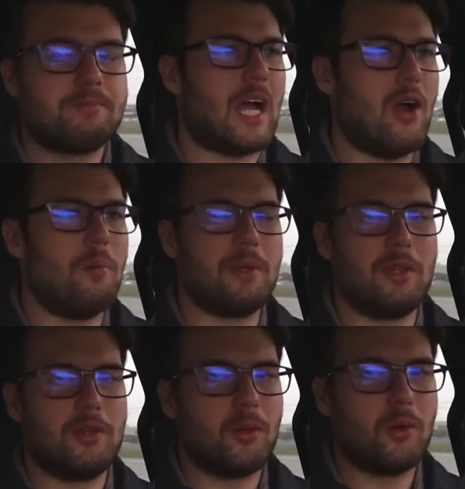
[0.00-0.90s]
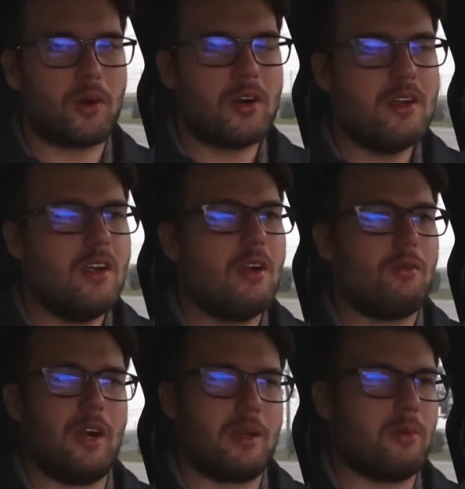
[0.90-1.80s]
I open the door,
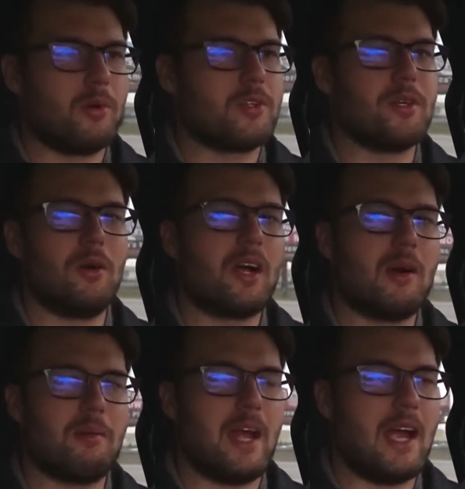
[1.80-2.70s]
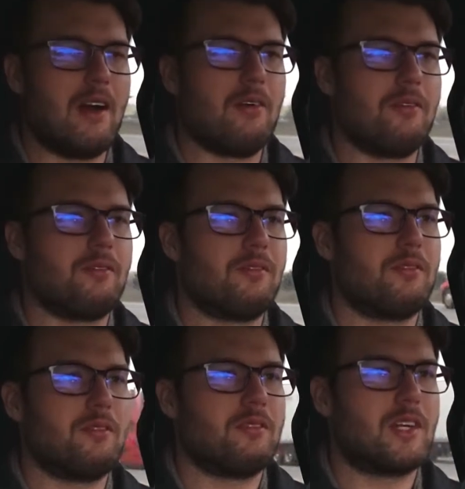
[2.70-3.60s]
running boards don't come
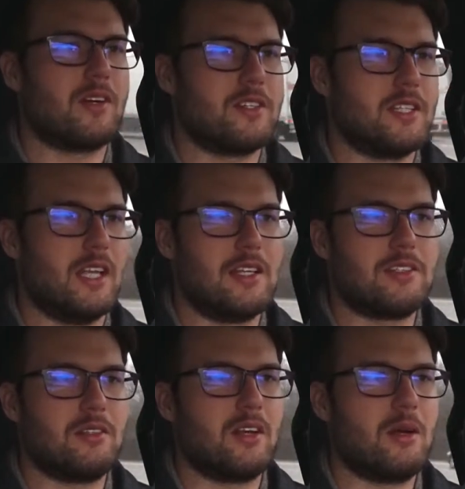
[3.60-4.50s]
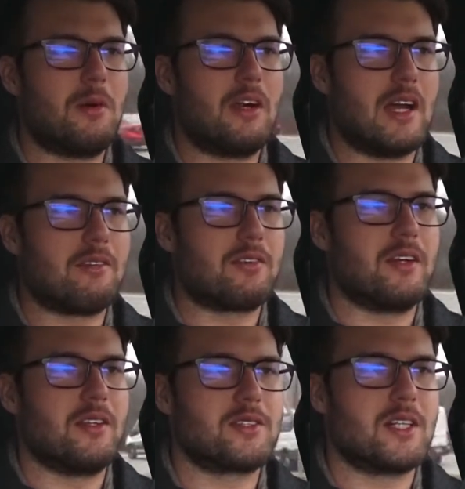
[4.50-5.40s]
down, courtesy lights don't come on out
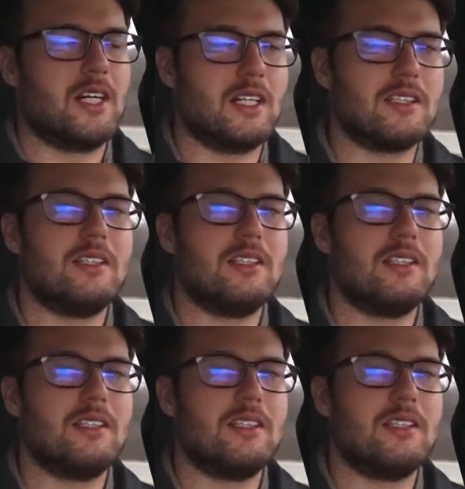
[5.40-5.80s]
front of the truck.